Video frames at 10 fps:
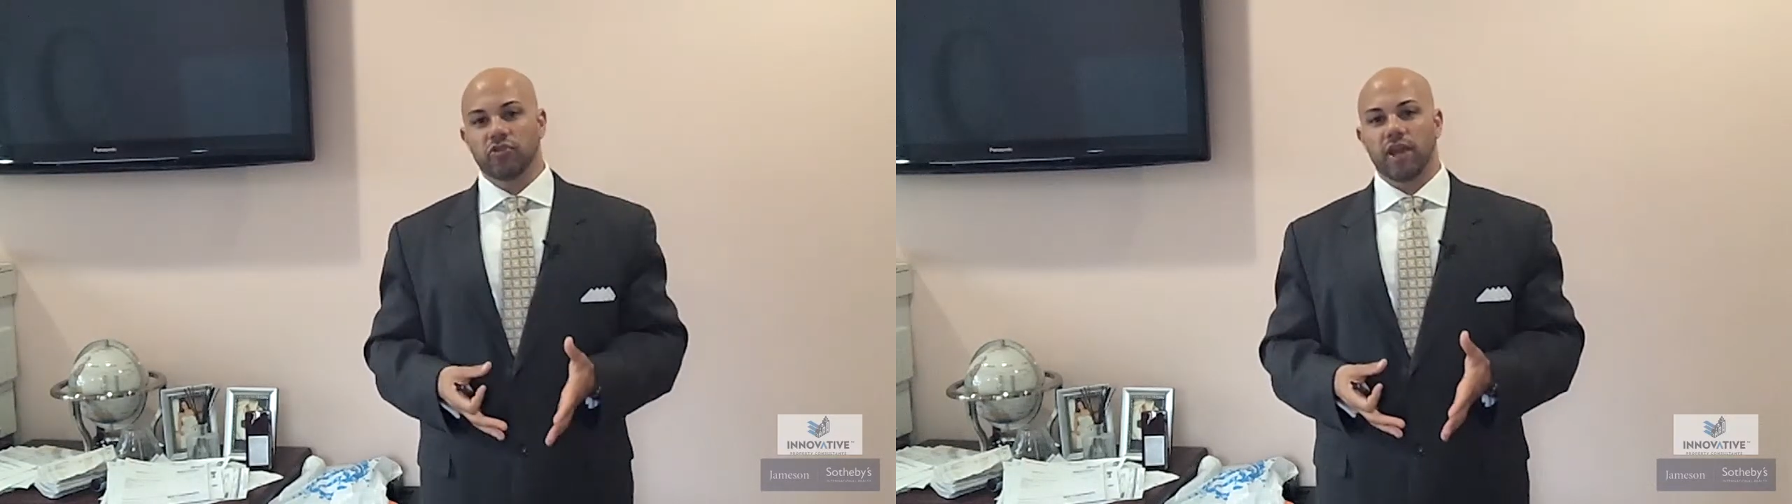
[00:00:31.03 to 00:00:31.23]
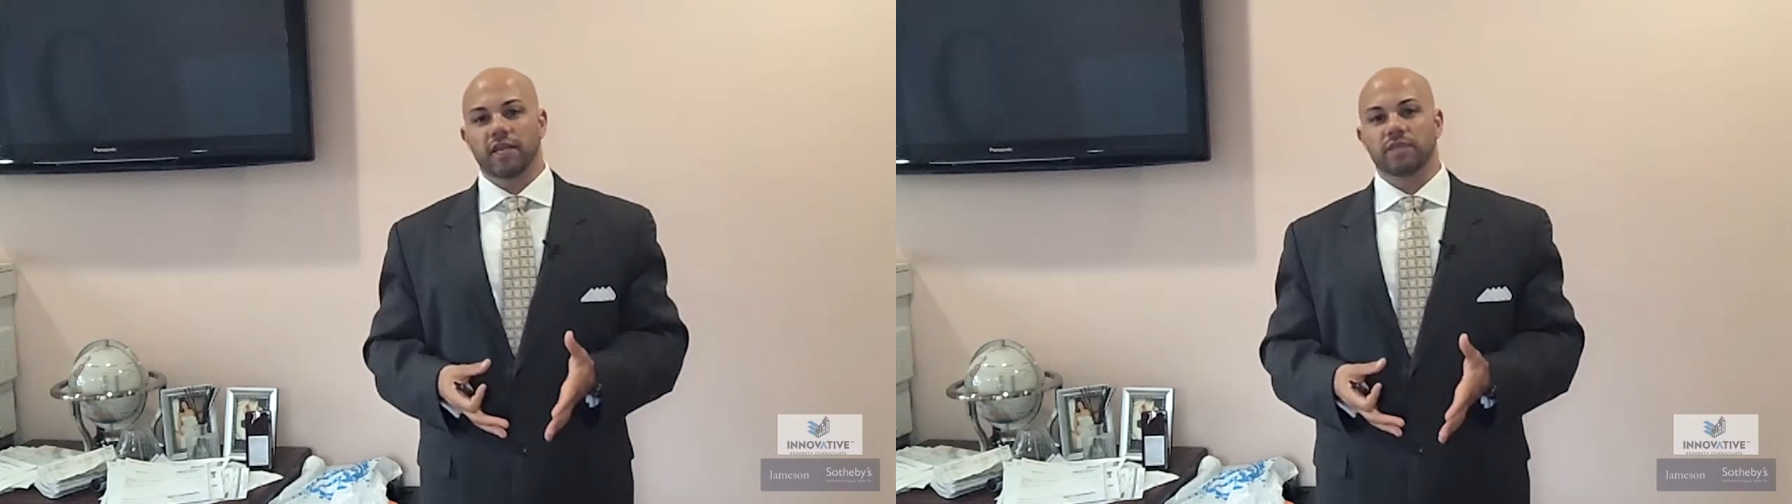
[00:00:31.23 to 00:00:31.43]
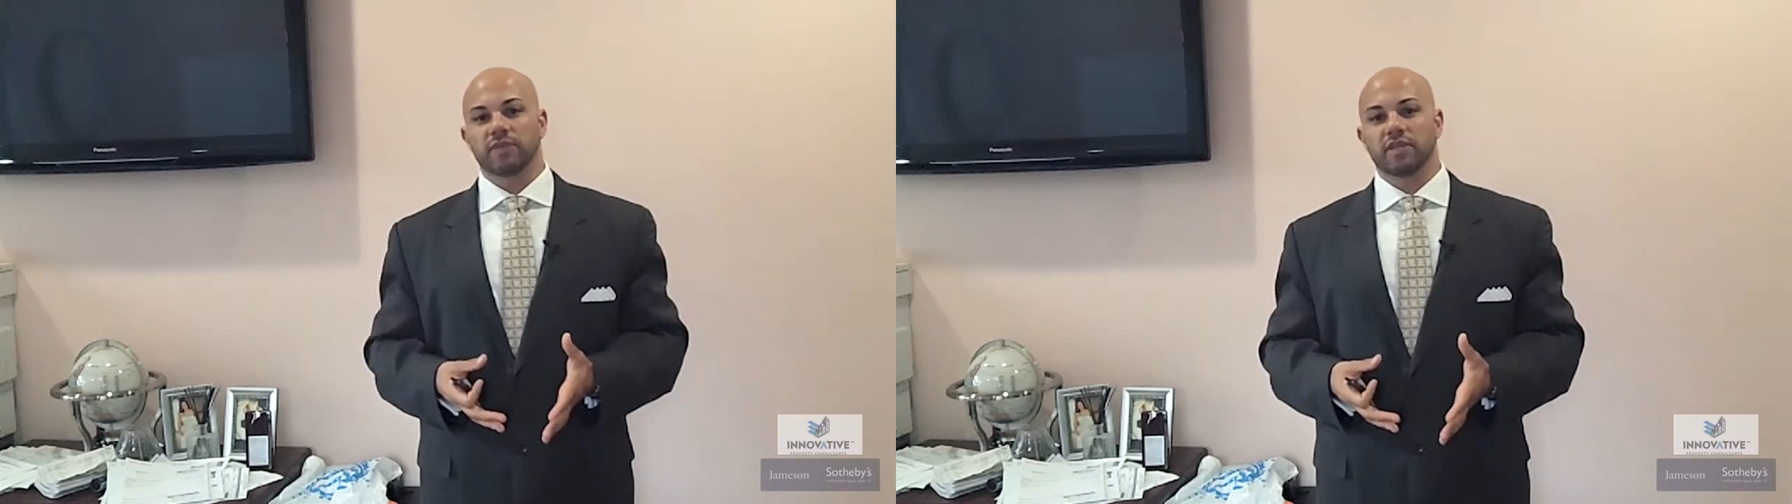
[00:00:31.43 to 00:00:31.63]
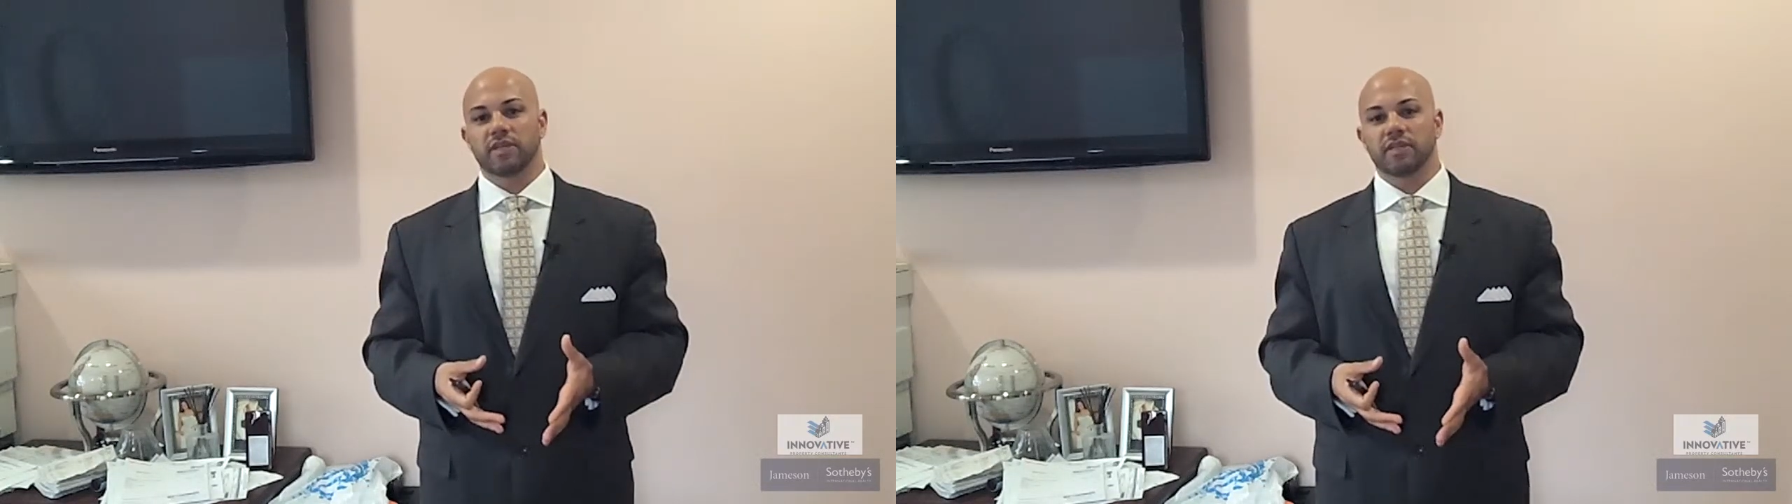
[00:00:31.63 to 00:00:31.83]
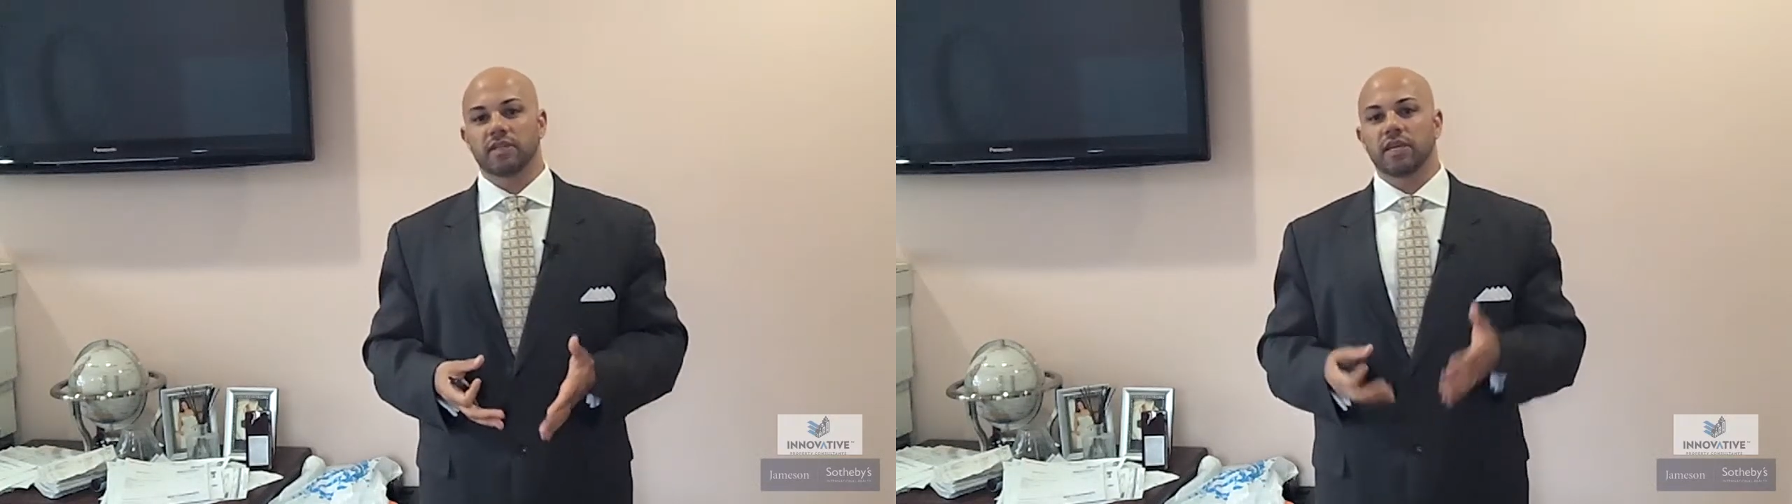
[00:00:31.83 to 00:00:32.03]
tracks
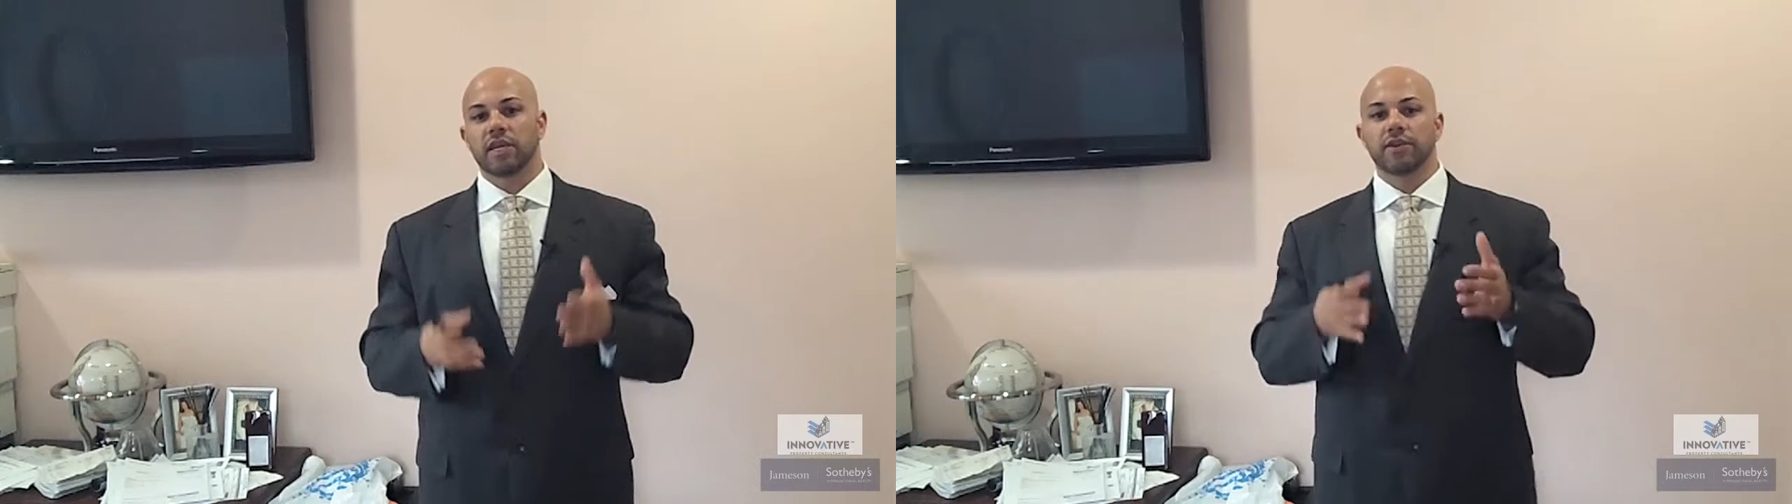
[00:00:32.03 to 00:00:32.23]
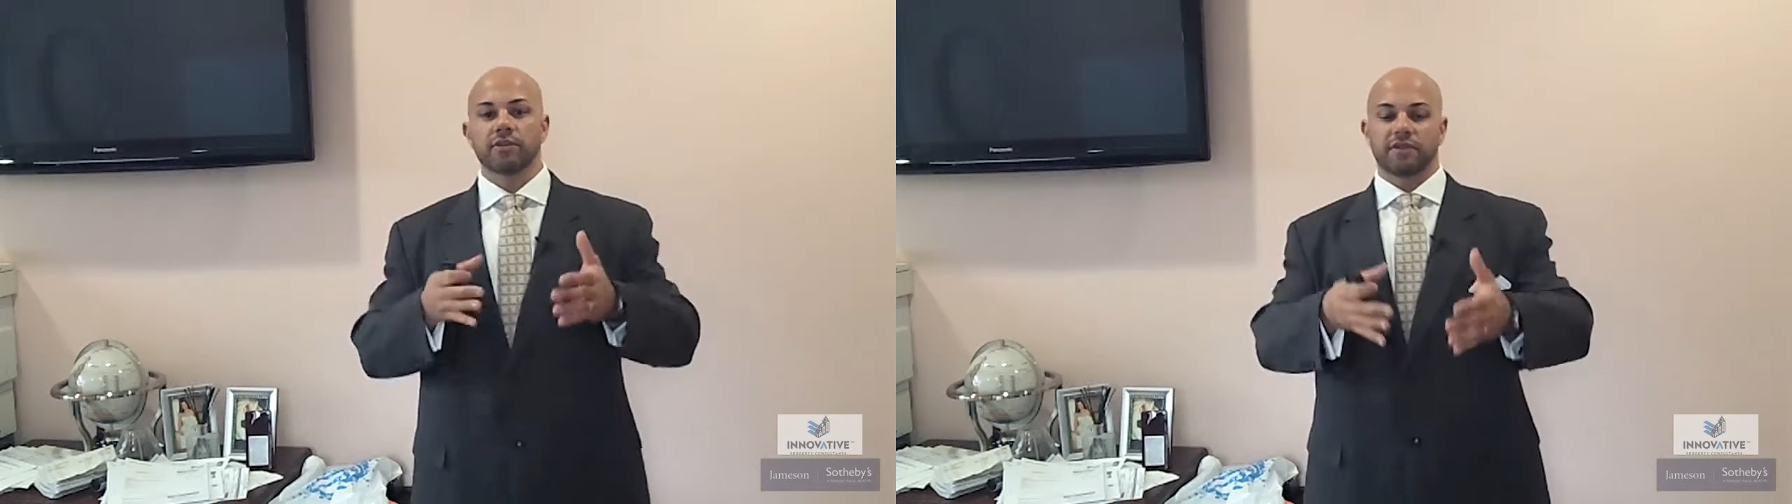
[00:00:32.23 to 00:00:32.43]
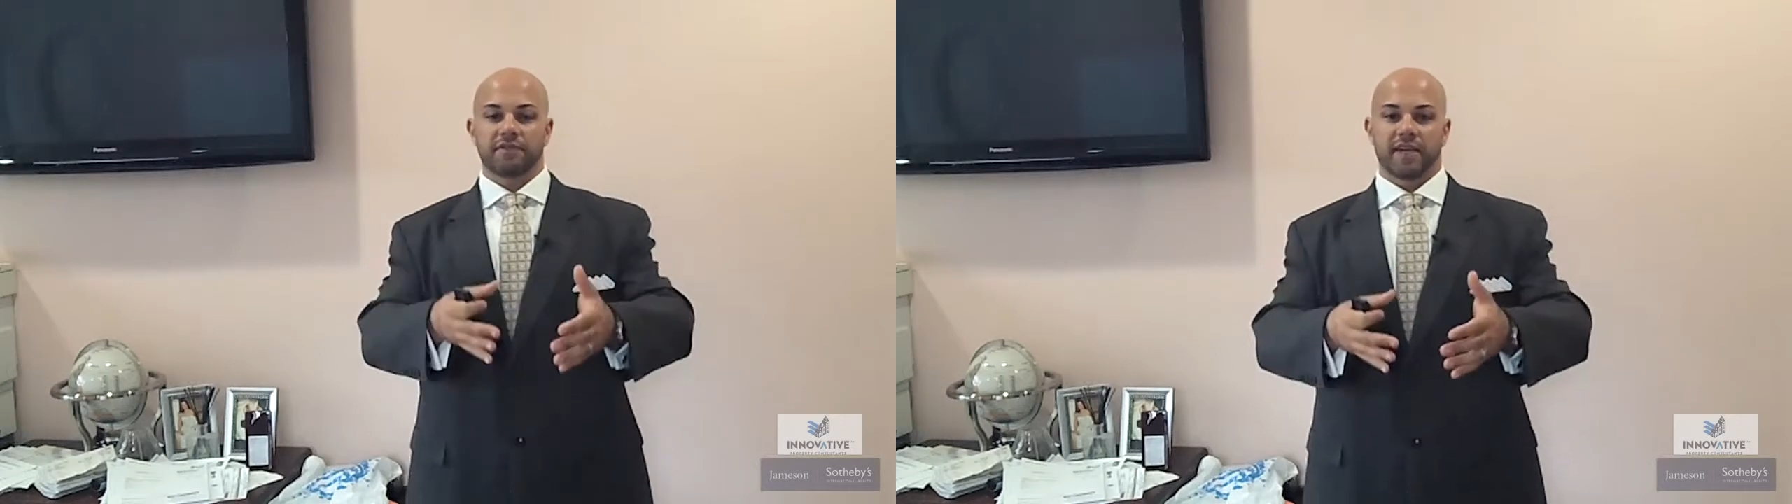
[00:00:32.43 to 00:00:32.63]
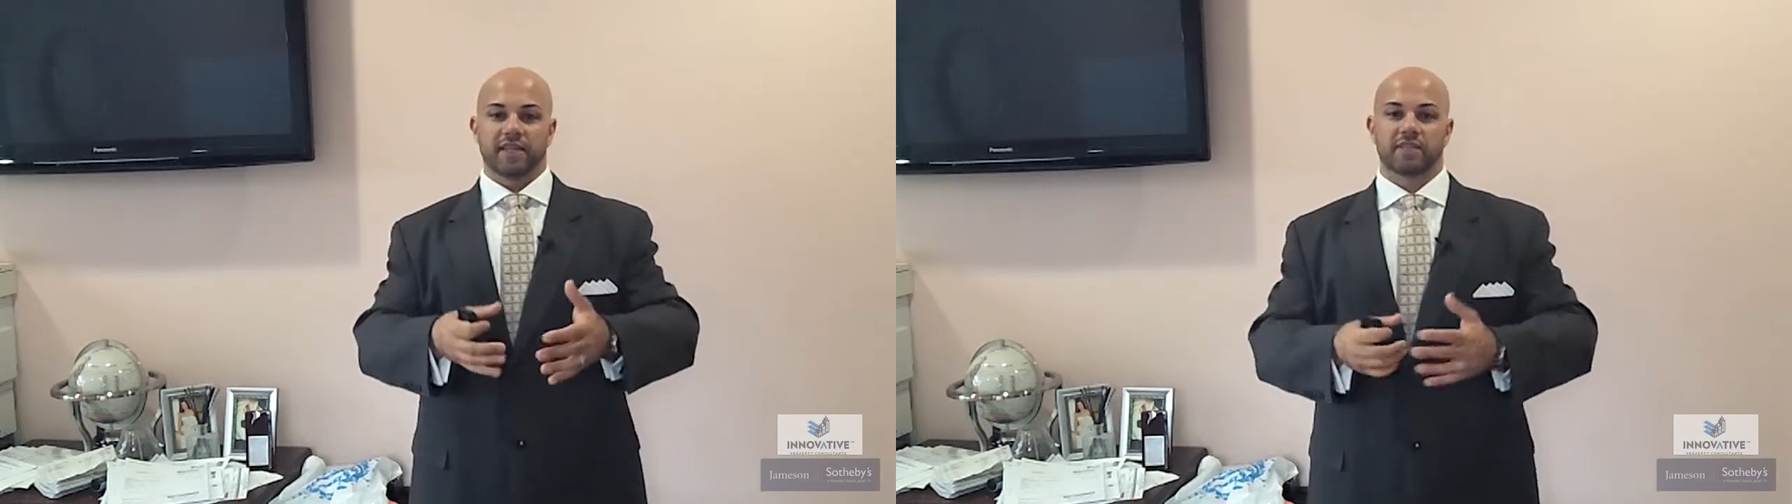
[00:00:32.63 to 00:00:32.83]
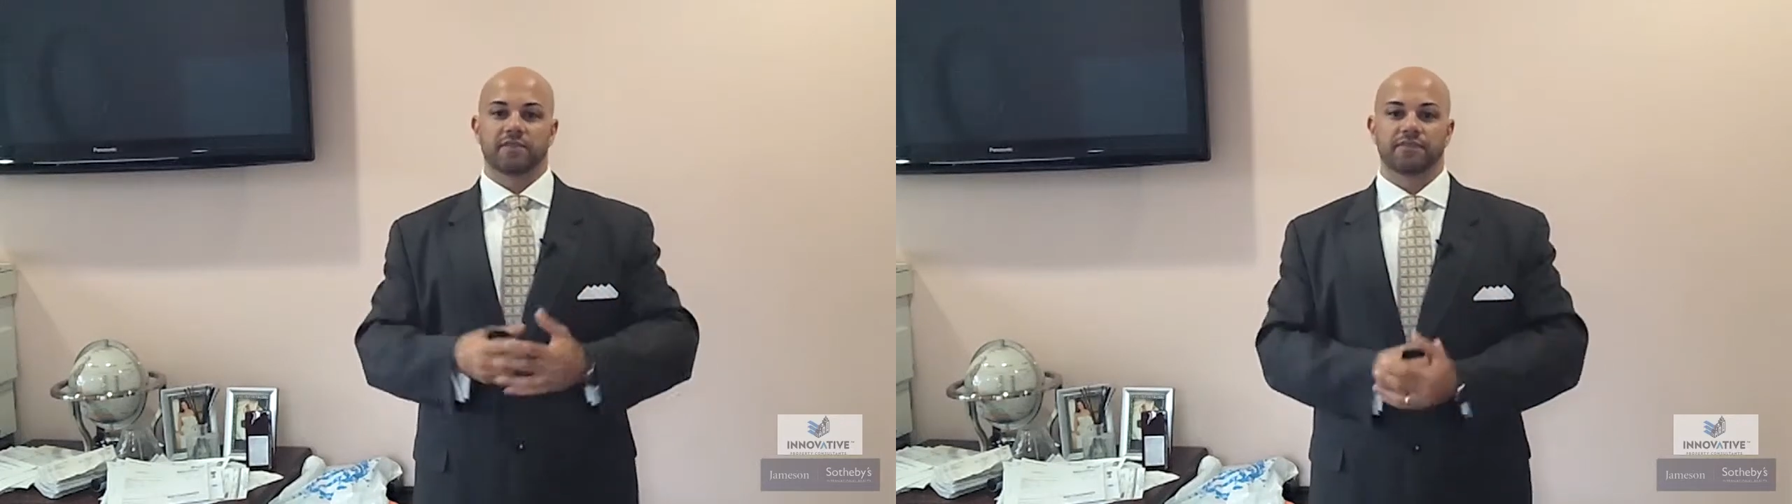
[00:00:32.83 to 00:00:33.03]
because here's the
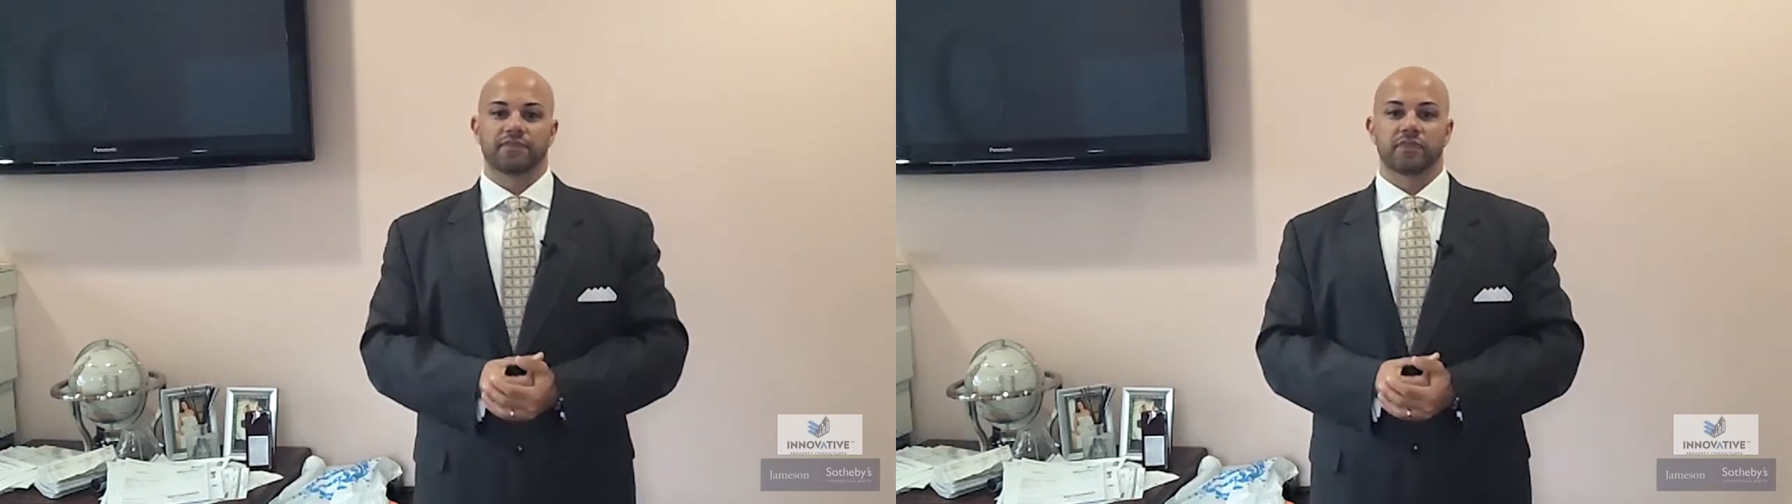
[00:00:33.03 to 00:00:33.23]
facts.